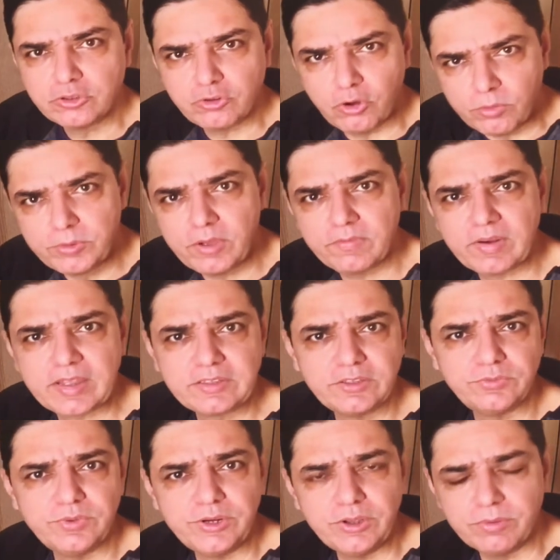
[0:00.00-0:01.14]
So hope you have liked
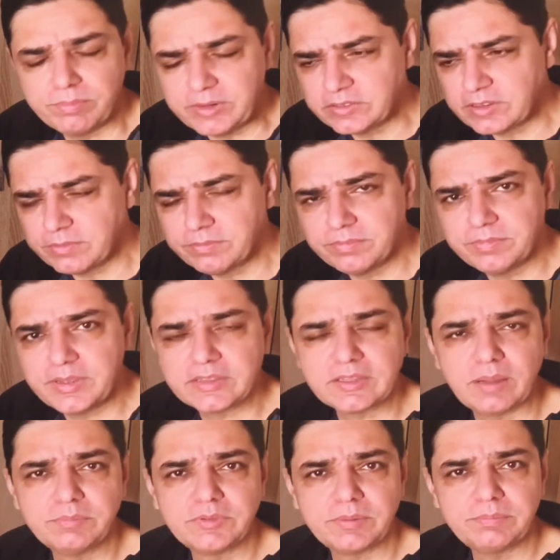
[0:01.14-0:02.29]
this video. Please give me a
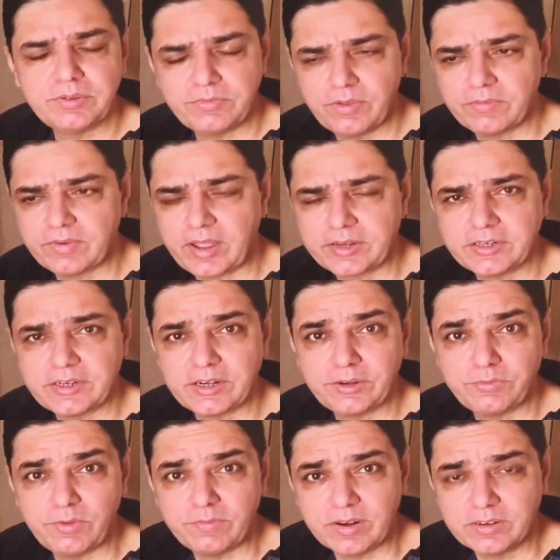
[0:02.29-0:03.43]
thumbs up if you have liked it and
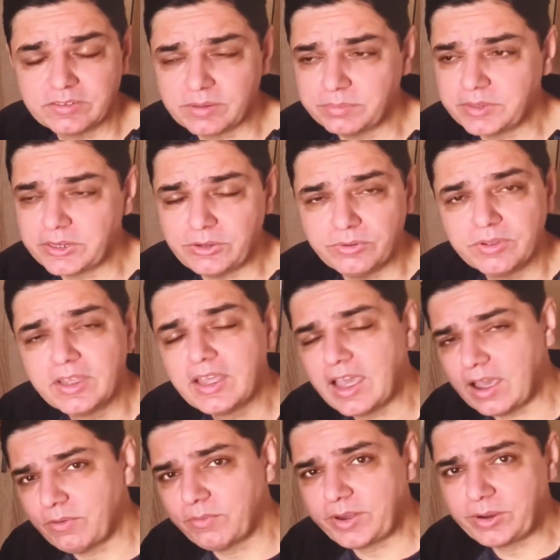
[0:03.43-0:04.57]
if you have learned something new.
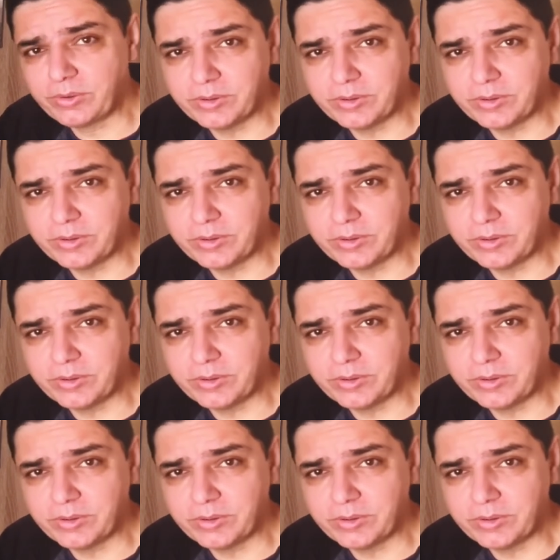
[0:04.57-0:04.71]
Have a very